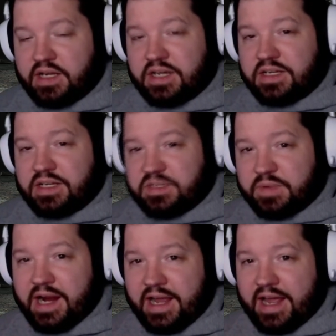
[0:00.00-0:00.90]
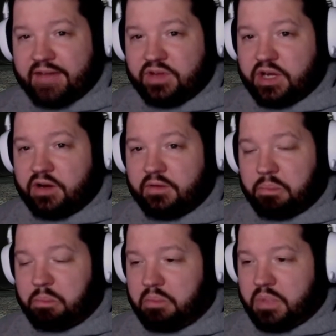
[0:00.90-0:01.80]
despite having
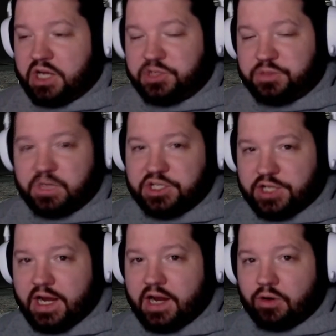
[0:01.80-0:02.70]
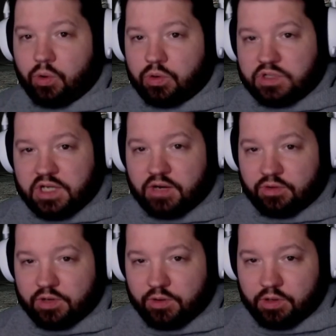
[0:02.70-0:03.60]
much, much higher horizontal
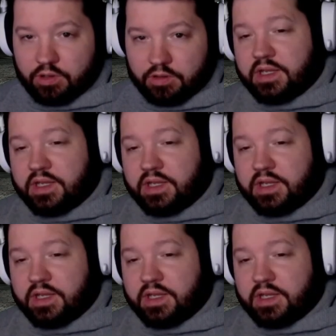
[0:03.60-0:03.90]
recoil.